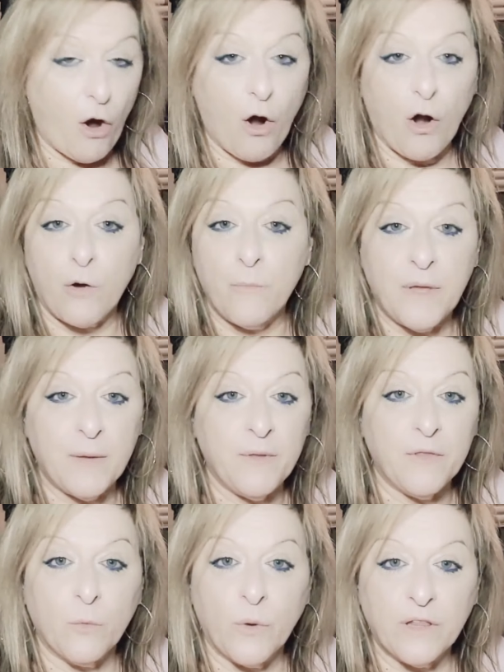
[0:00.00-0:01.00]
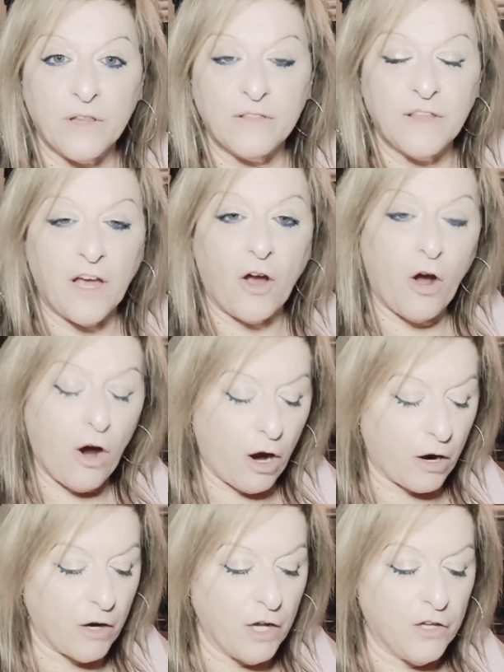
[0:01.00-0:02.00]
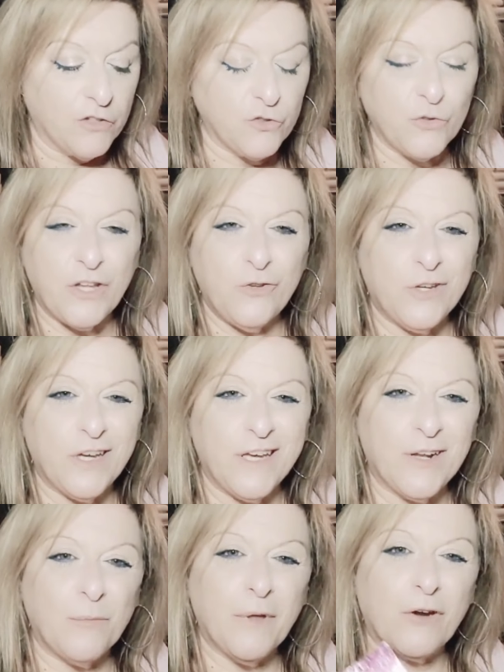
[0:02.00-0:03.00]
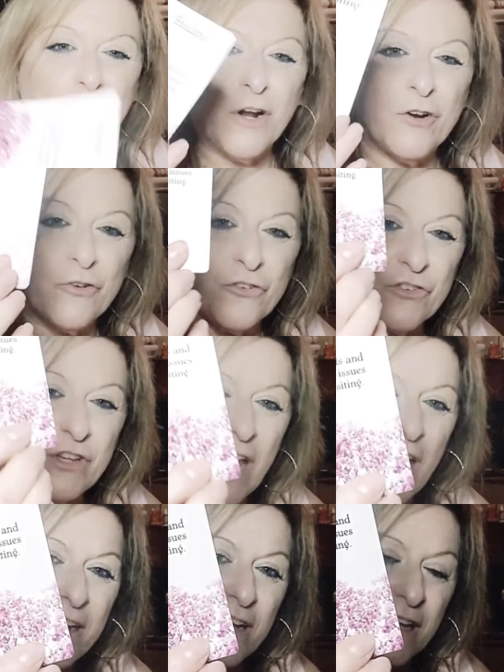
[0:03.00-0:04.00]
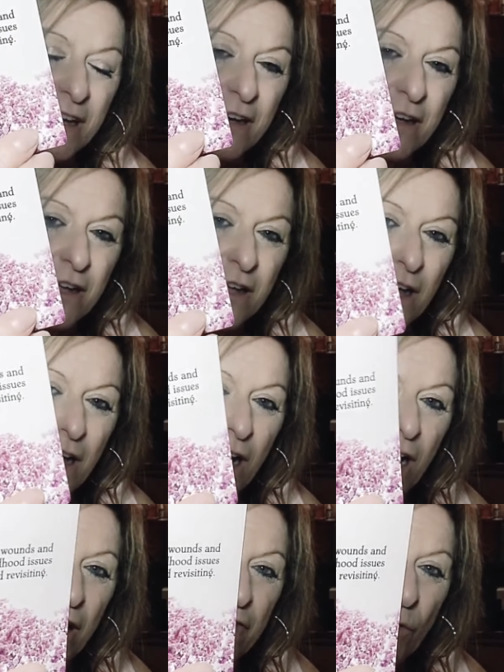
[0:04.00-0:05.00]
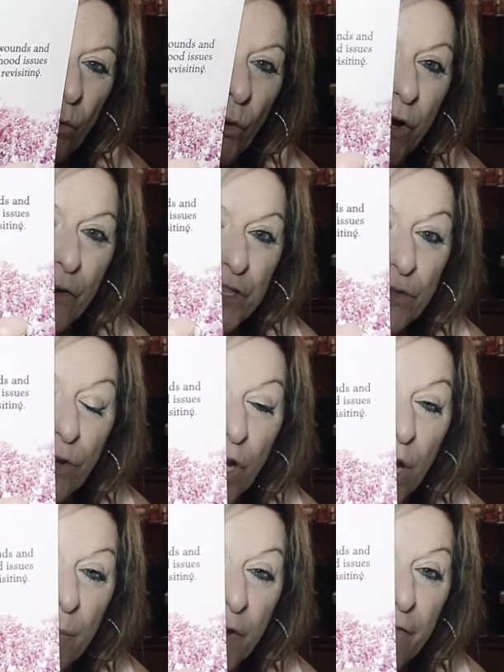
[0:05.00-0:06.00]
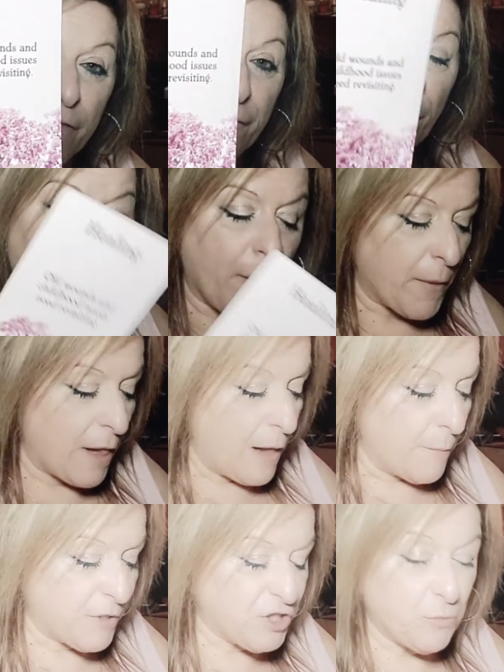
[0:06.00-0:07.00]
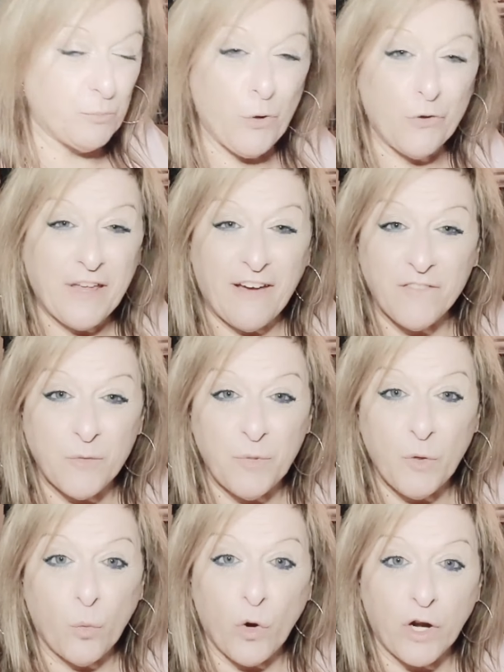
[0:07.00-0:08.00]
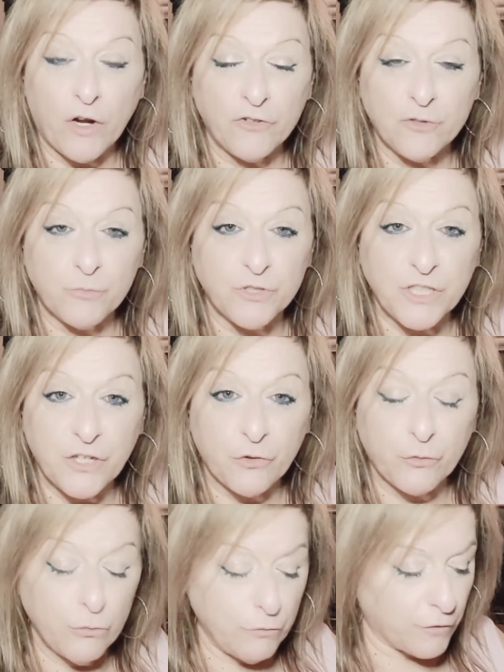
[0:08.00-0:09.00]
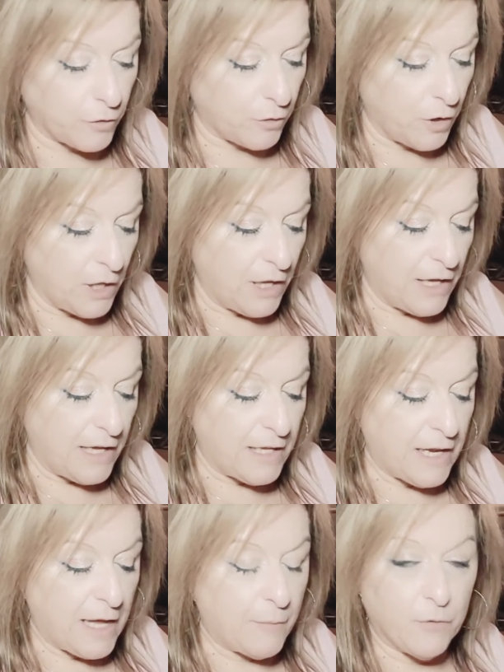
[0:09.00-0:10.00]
are maybe the way that they are, so that you can get a better understanding of where it's all coming from. But you both have to be 100% truthful and